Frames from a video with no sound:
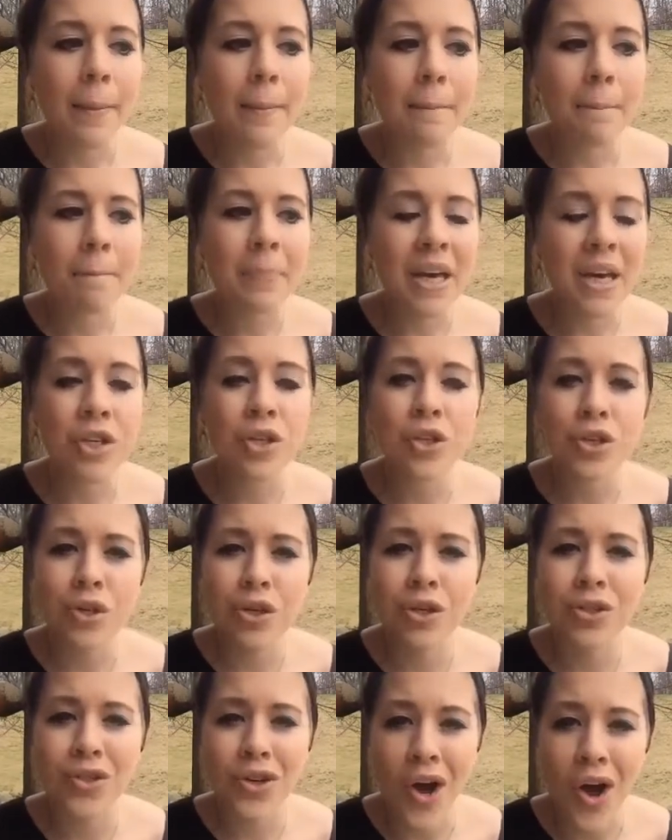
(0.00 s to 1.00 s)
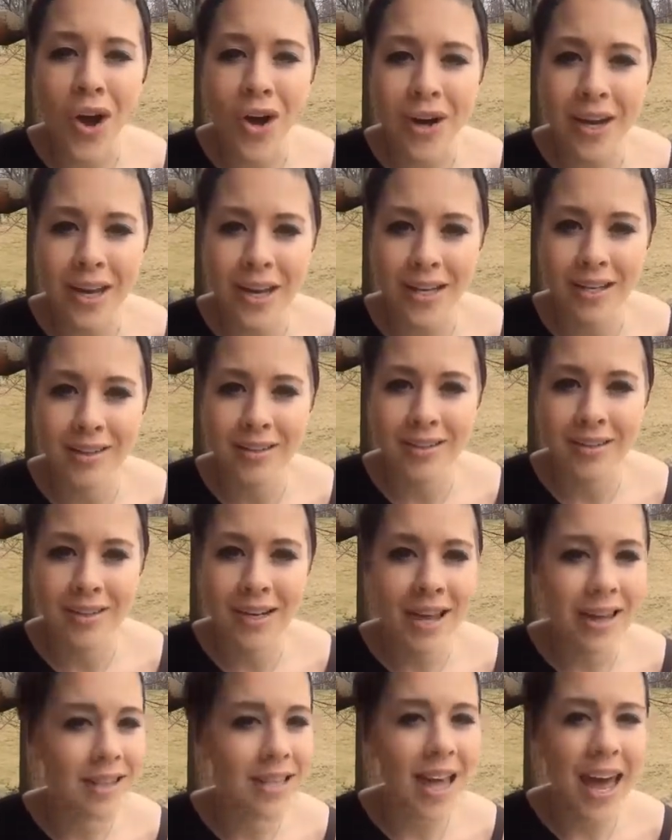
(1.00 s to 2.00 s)
Because you're a target.
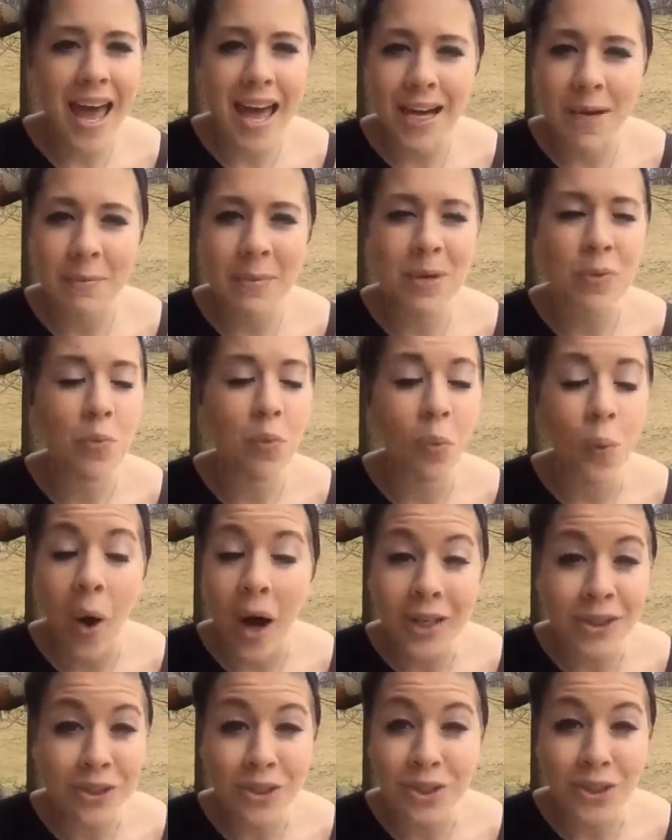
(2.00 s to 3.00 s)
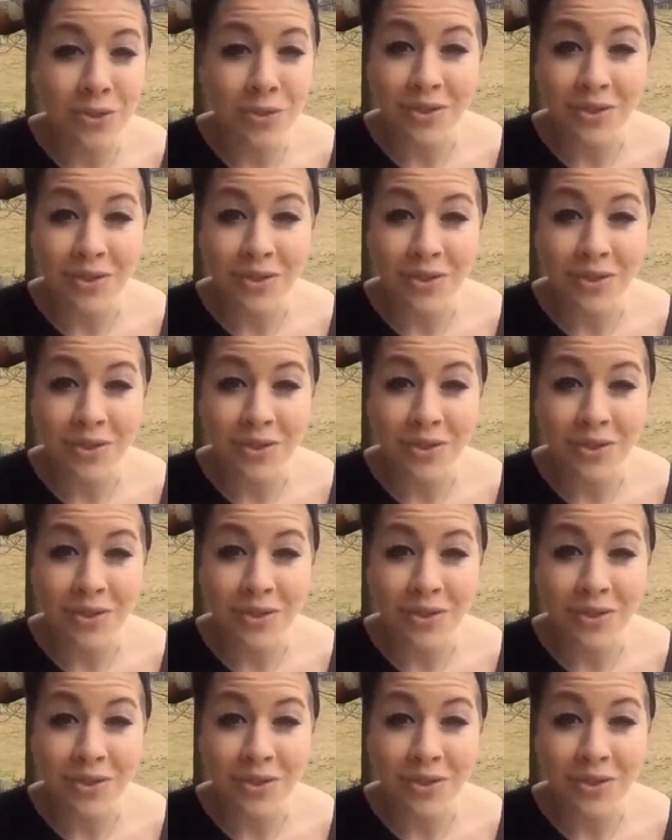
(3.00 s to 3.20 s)
The enemy wants you to